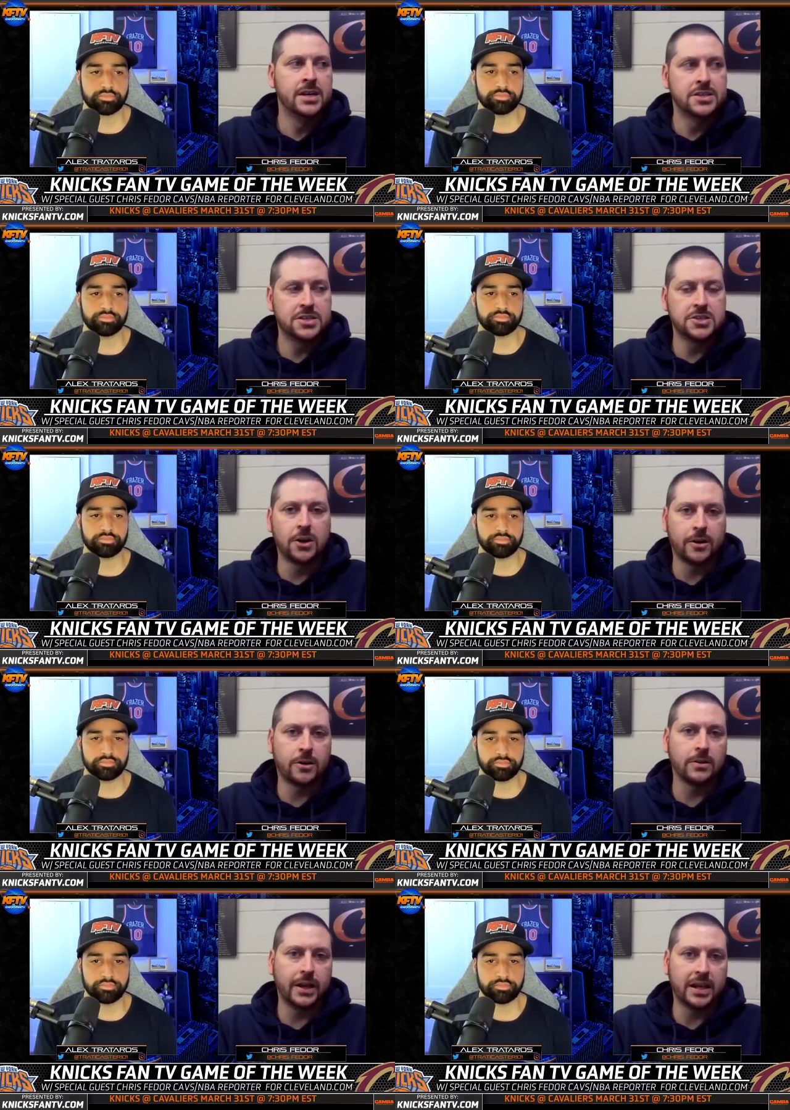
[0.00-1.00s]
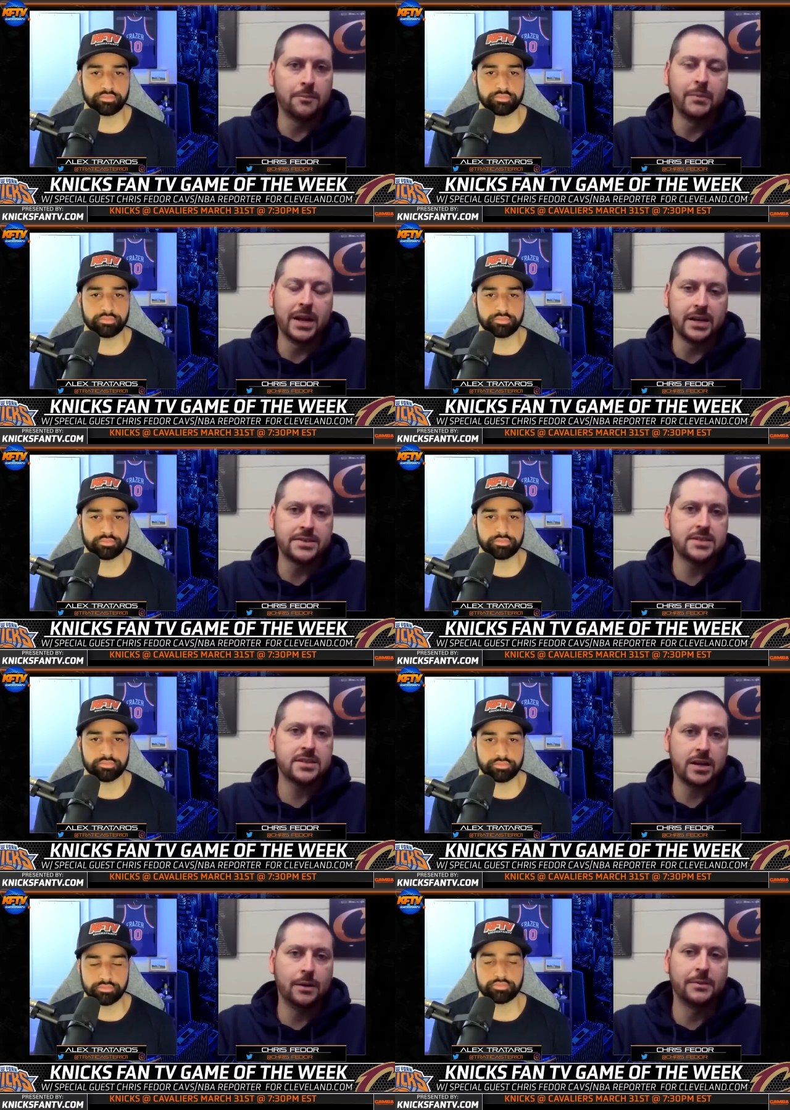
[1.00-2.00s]
Speaker 1: starter-like
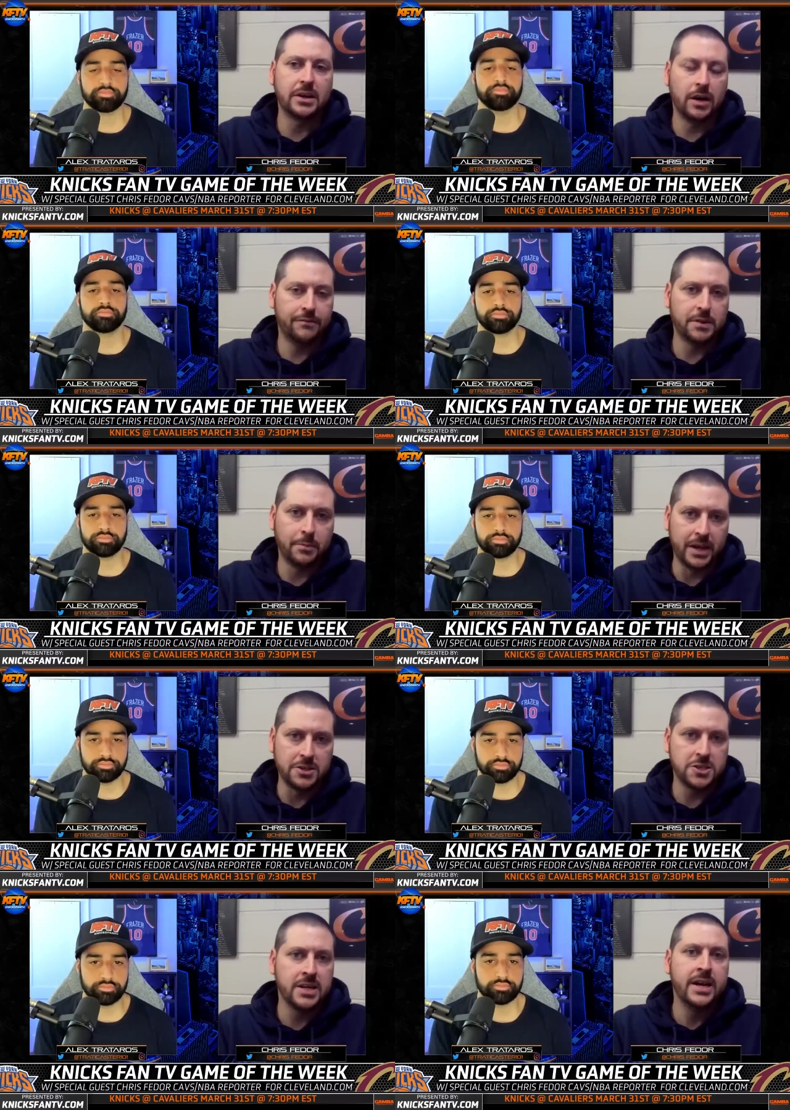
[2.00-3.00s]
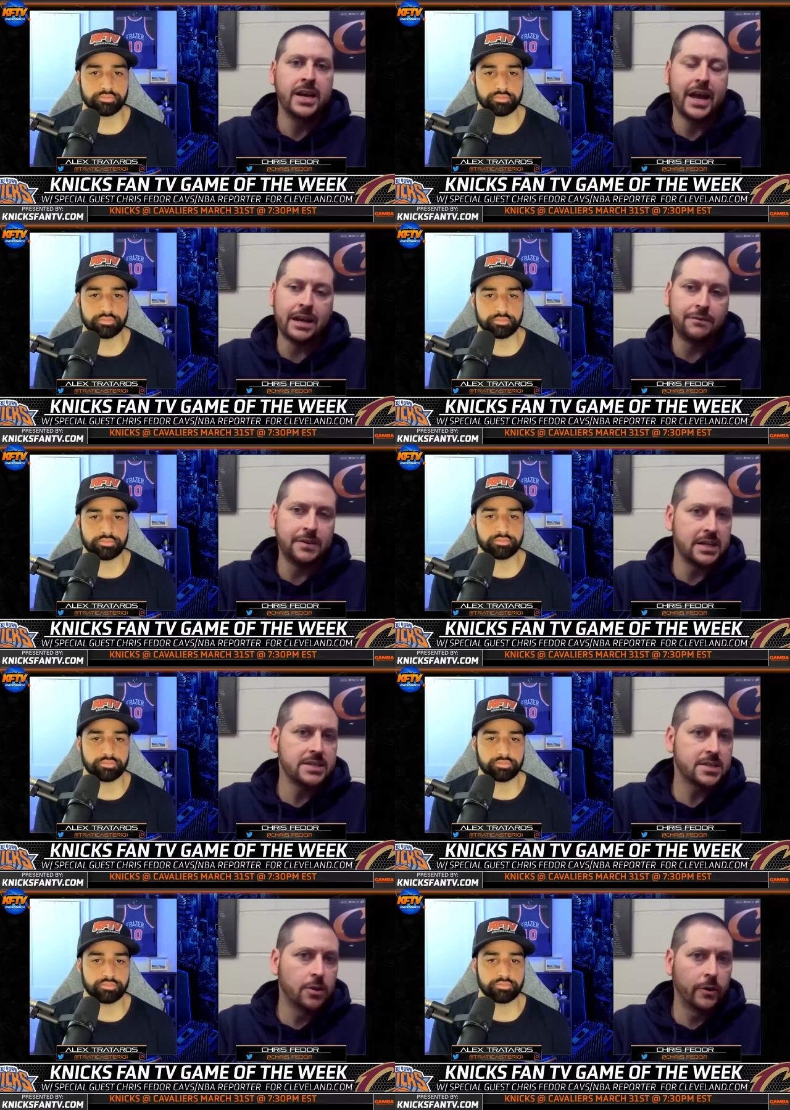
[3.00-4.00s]
minutes coming off the bench. And if
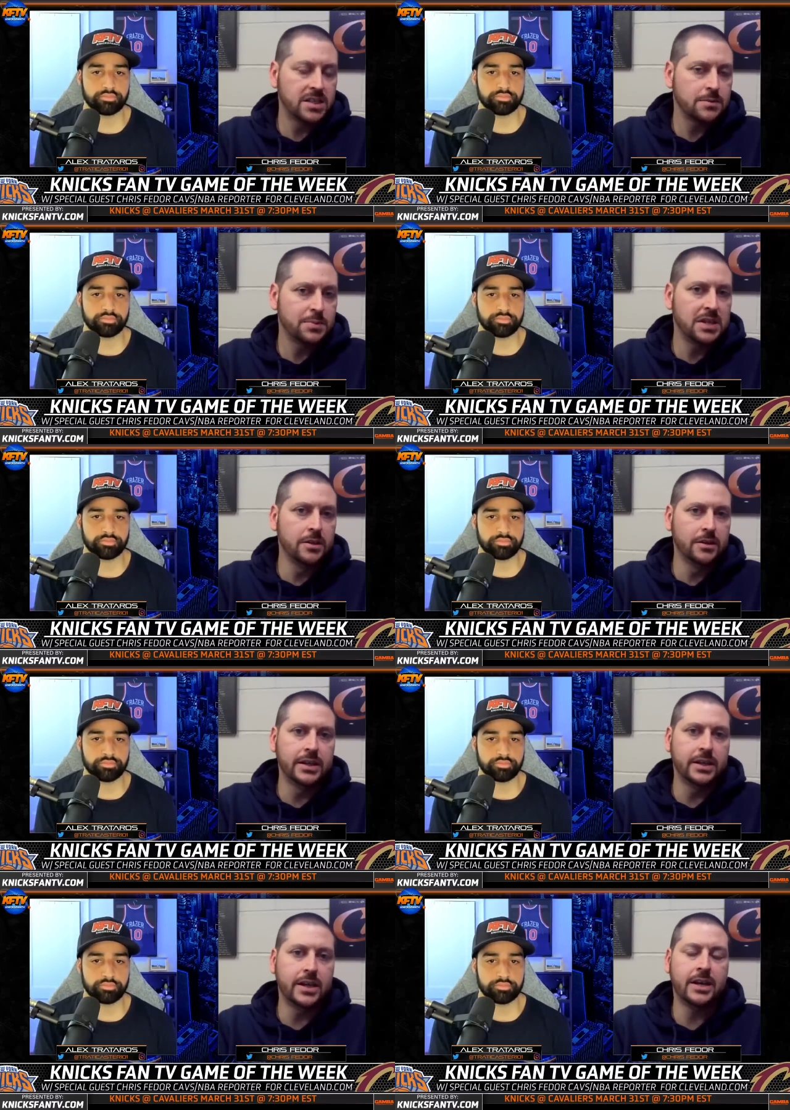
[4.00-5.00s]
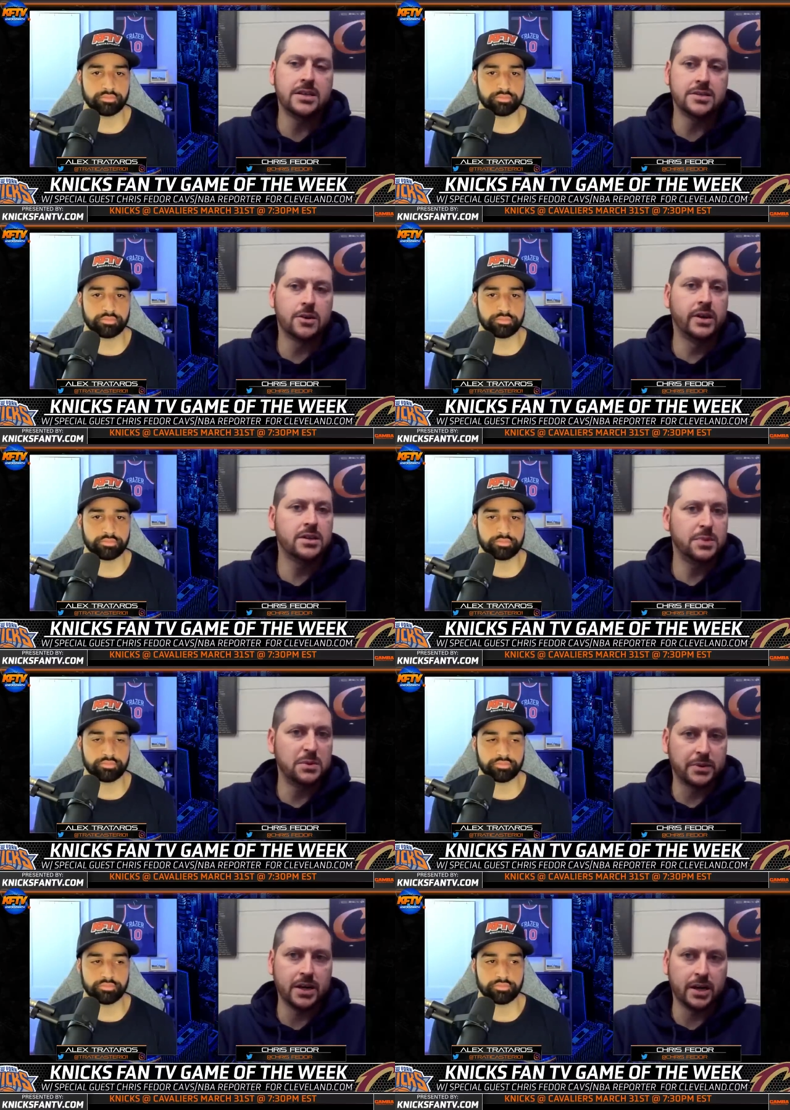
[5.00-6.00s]
he's going to be good and he's going to be
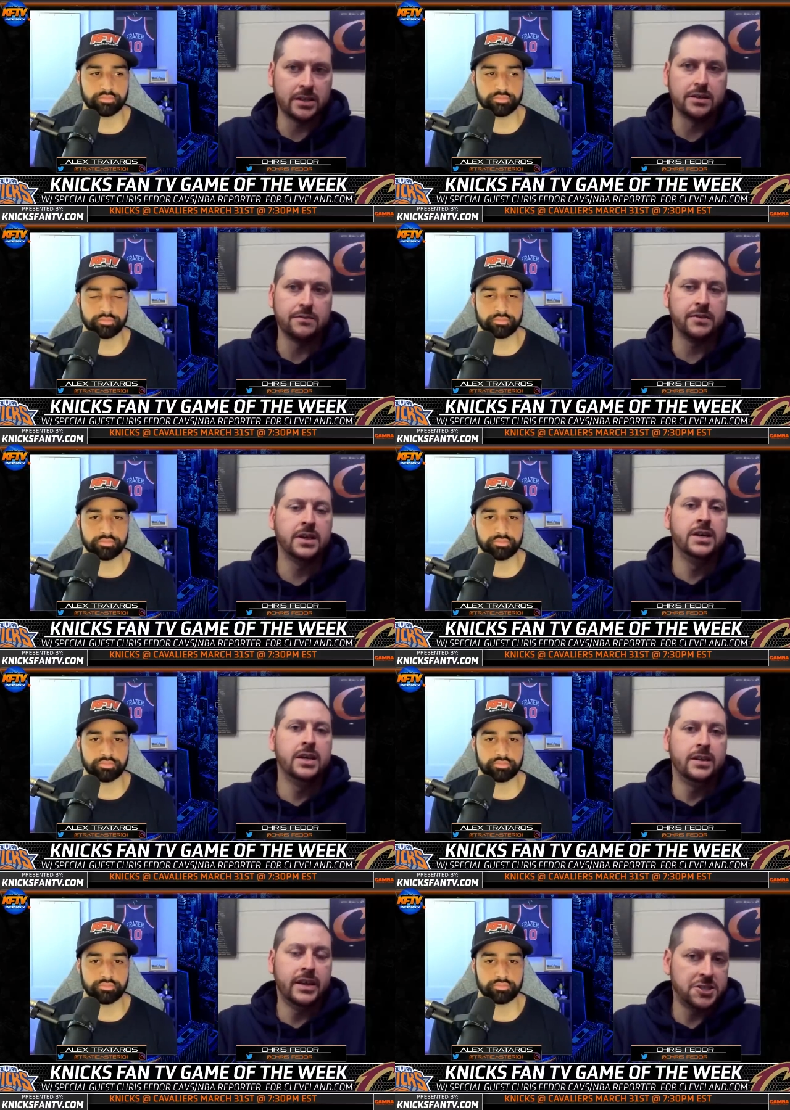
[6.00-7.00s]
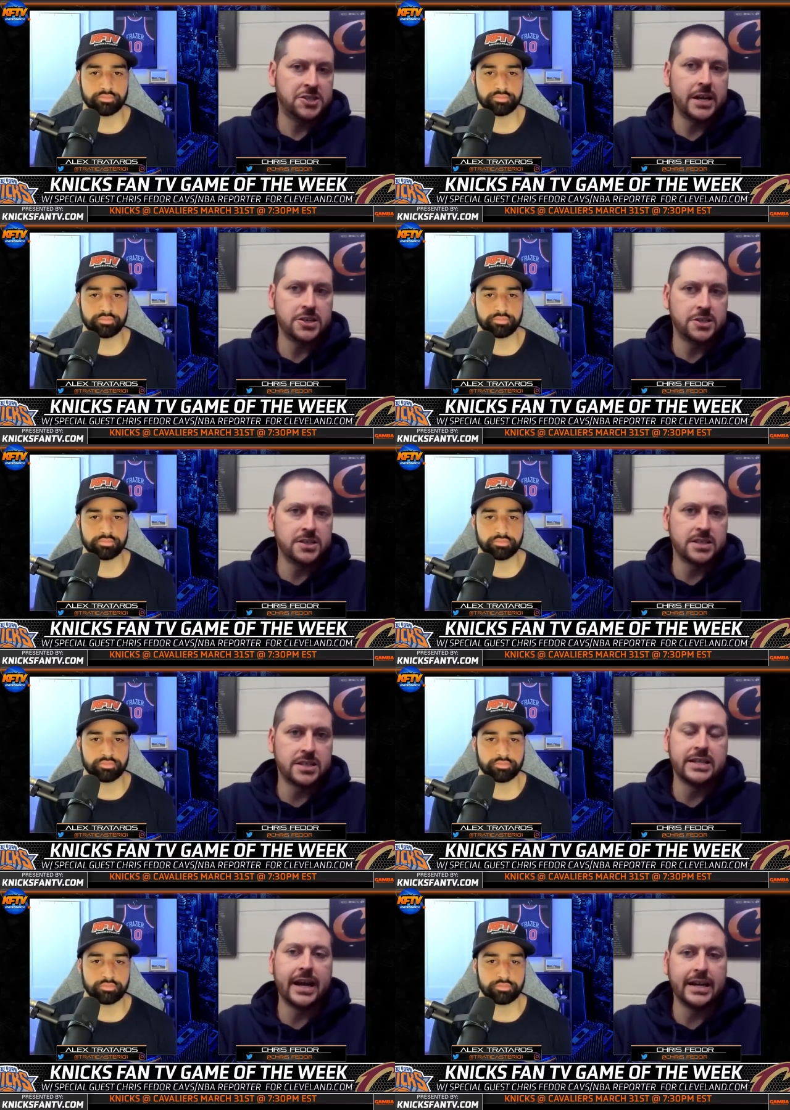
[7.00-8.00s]
productive, that changes
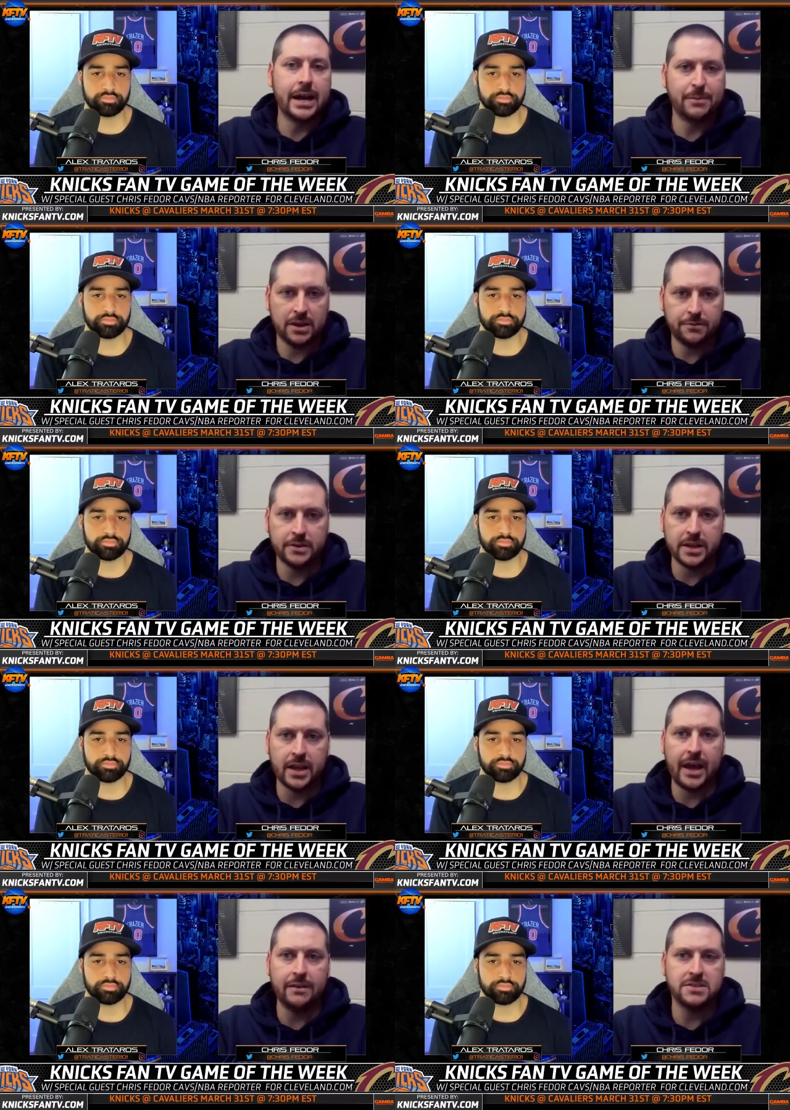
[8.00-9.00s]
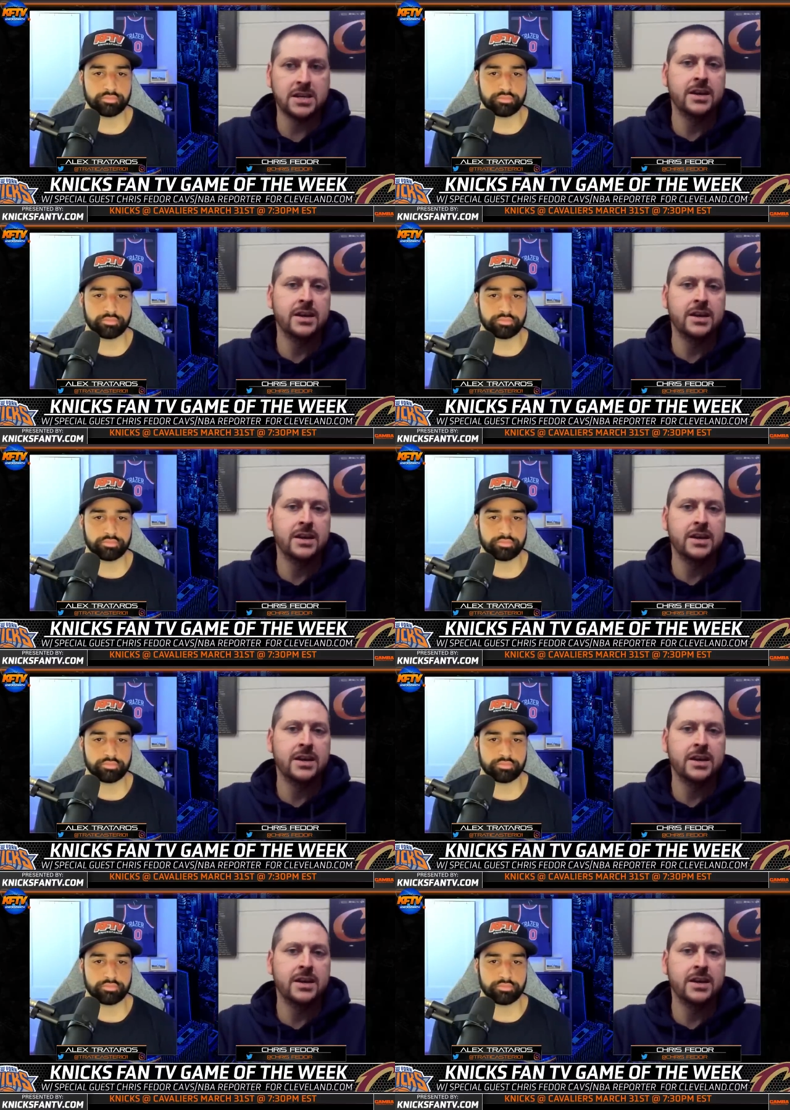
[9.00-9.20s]
the dynamic for the Cavs.